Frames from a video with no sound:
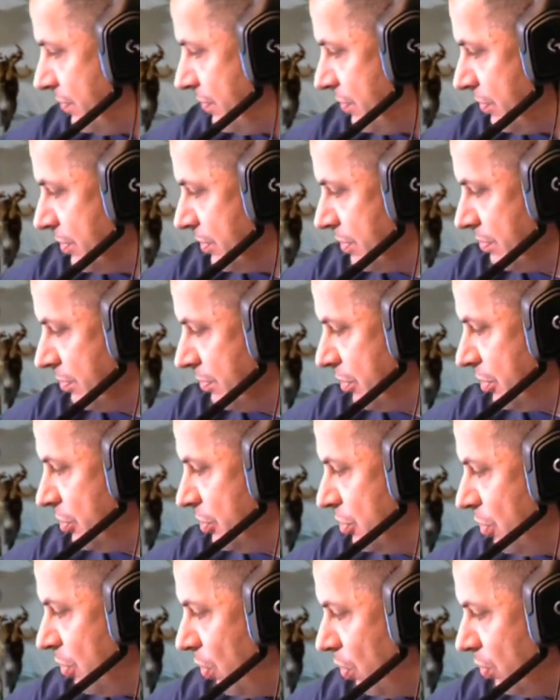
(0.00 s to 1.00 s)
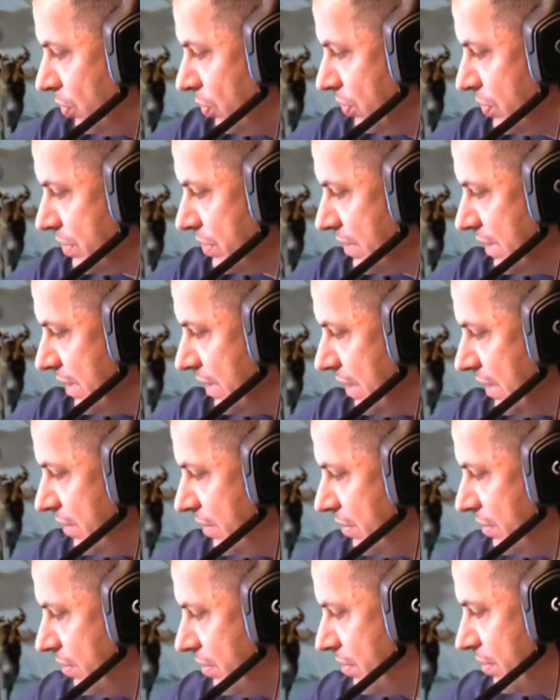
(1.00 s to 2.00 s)
was some good gnolls in
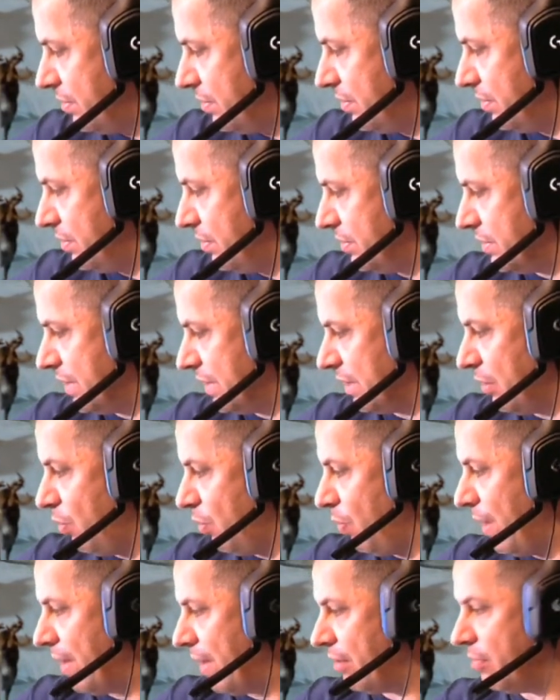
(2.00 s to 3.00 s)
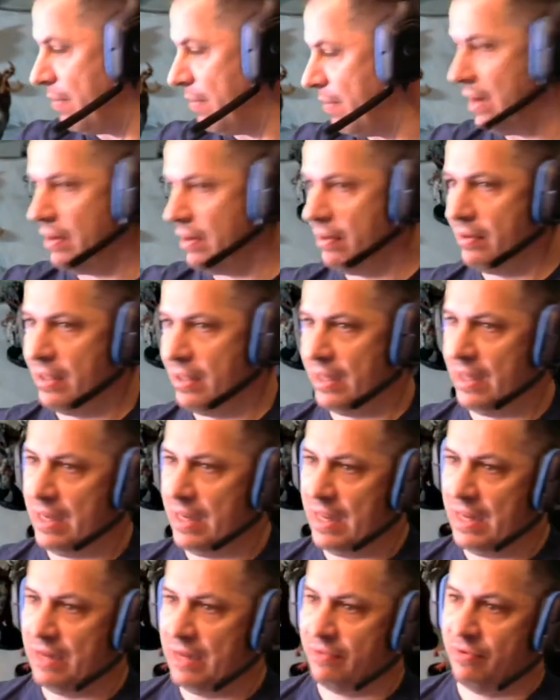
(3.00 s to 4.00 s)
here. There's like a werebear, like an
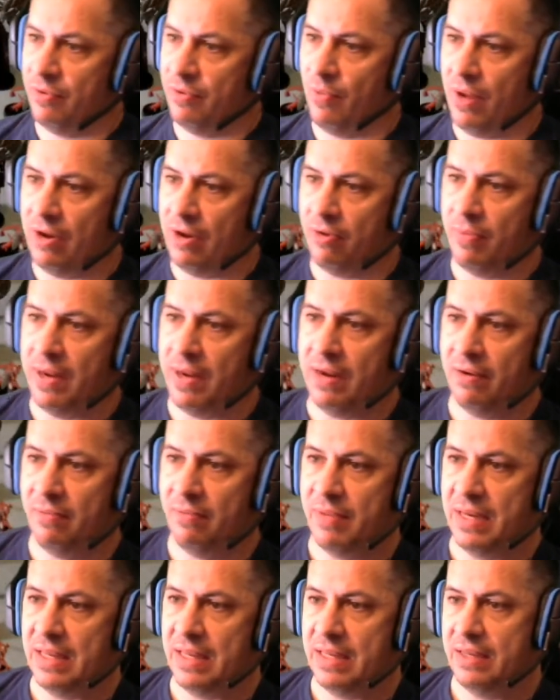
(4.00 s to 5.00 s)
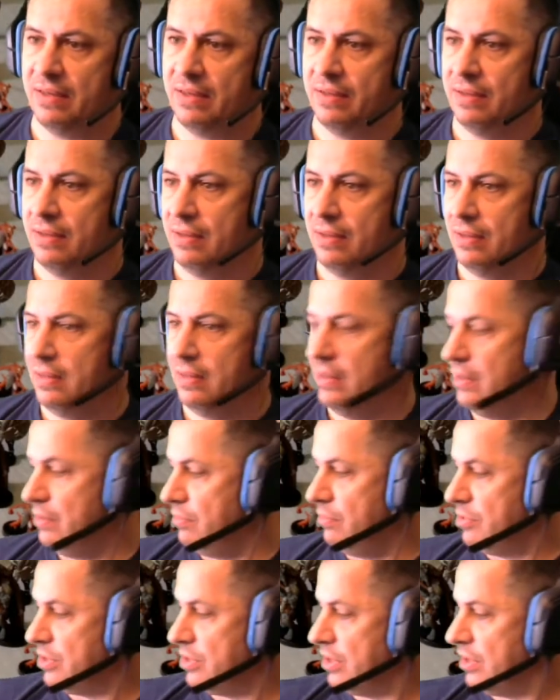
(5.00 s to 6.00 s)
angry werebear mini,
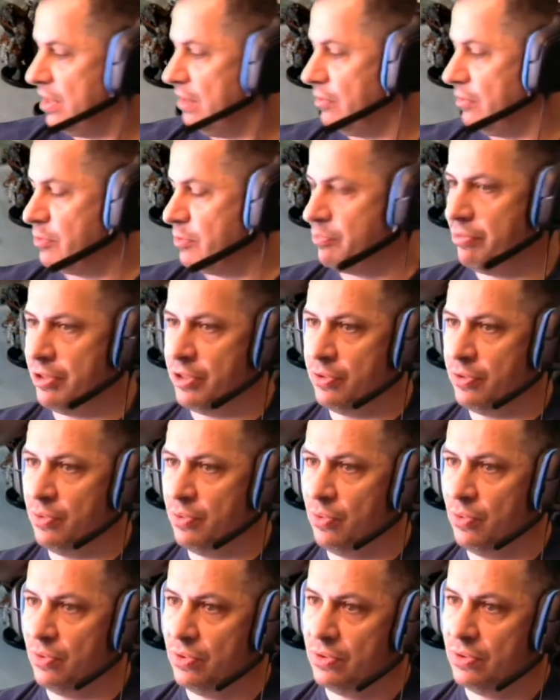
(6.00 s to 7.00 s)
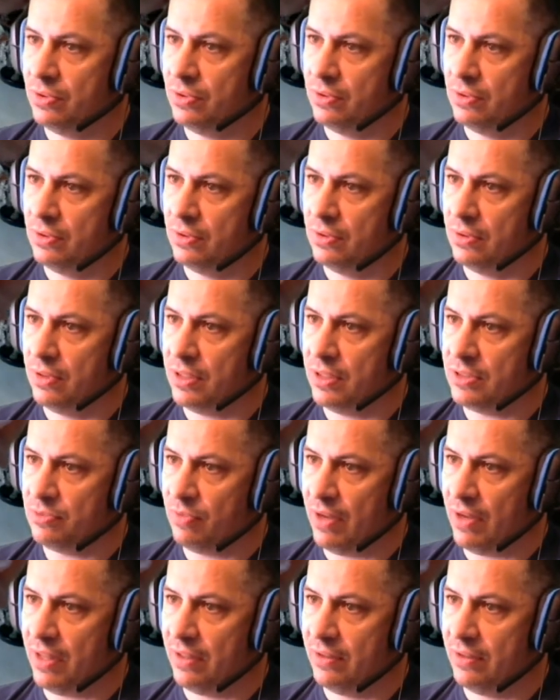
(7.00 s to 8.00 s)
which I thought was pretty cool as
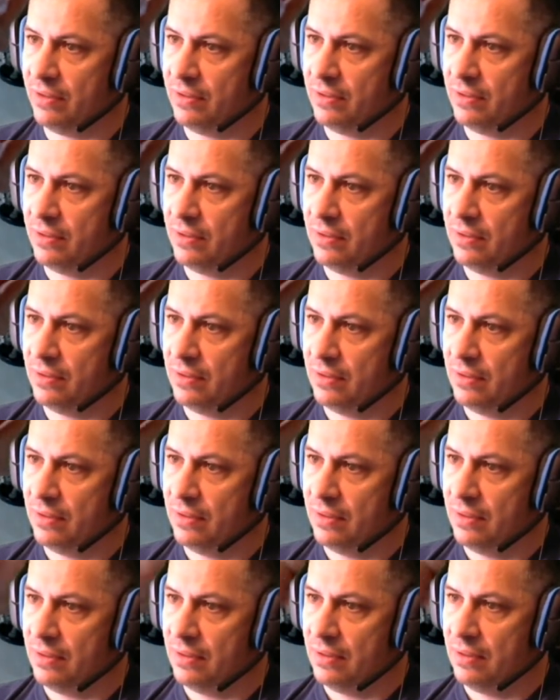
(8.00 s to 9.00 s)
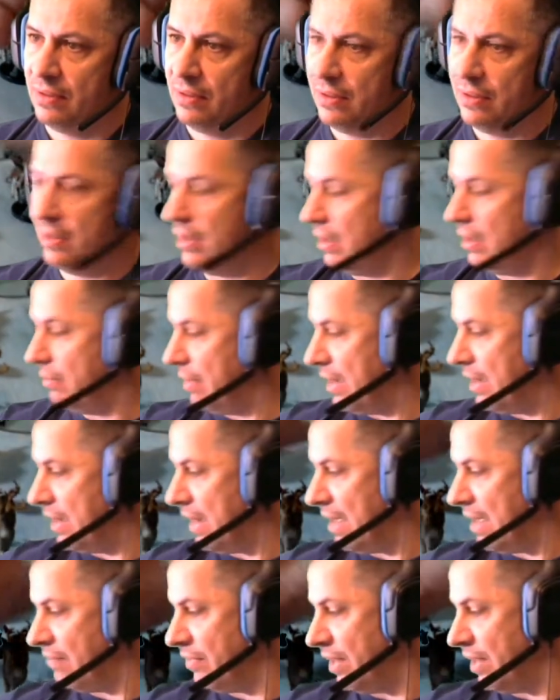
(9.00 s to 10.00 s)
well. I didn't
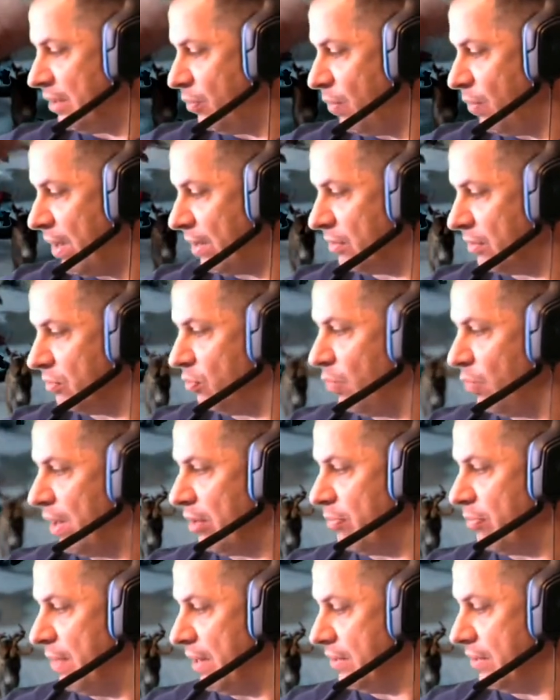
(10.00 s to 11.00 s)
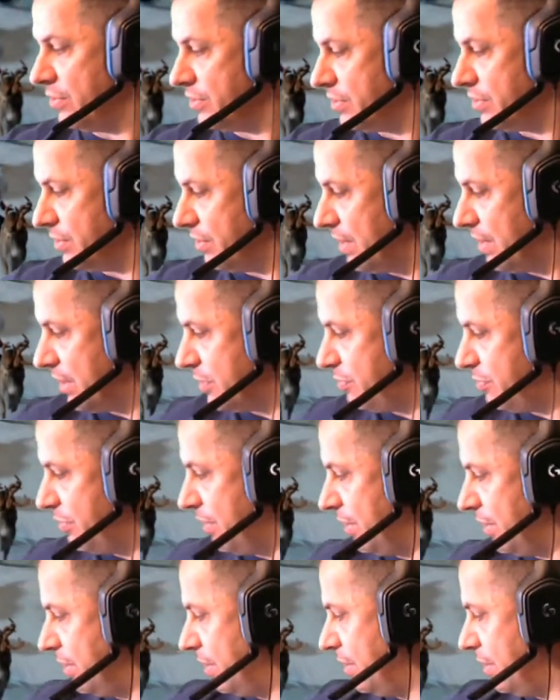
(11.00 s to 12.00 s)
have a lot of werebears, so that's
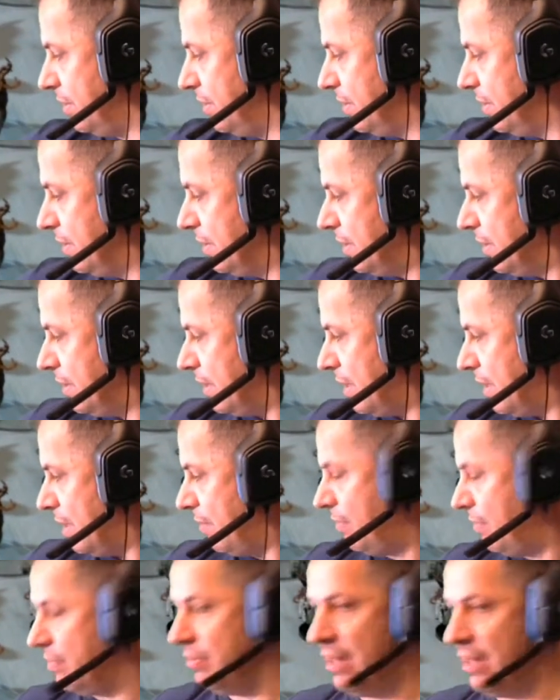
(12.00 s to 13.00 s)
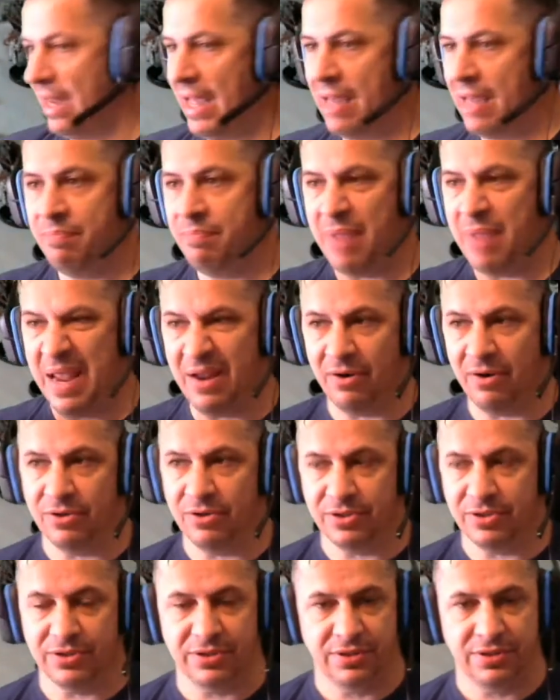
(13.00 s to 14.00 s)
pretty good. I had
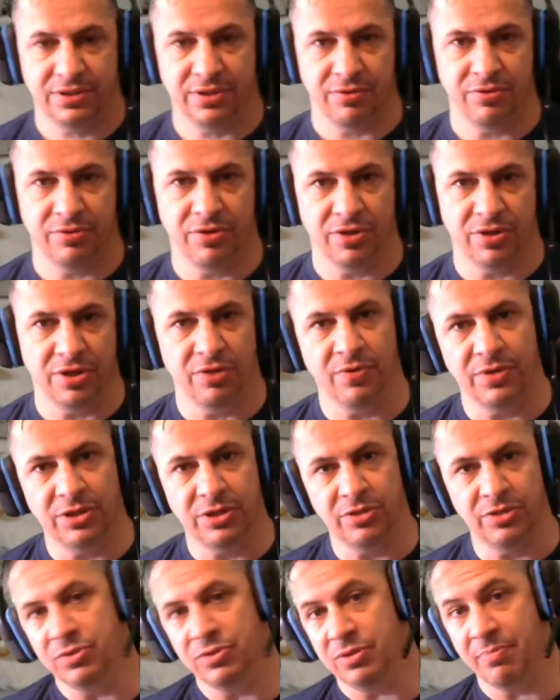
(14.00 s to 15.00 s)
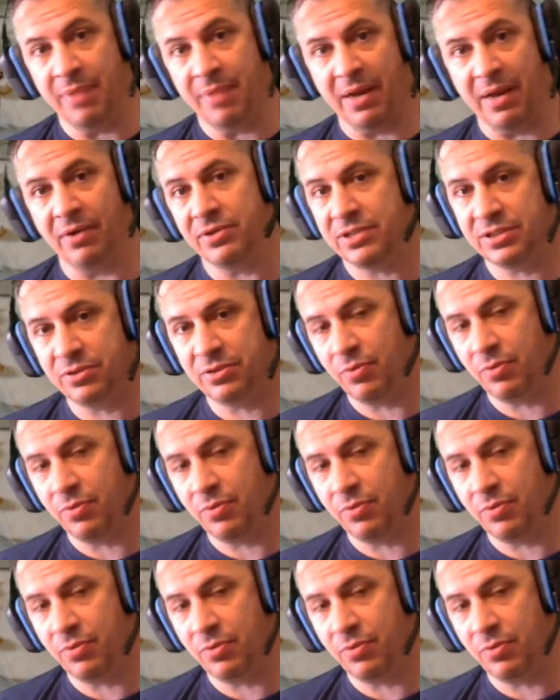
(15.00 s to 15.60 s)
bears, so you could always use the bears as a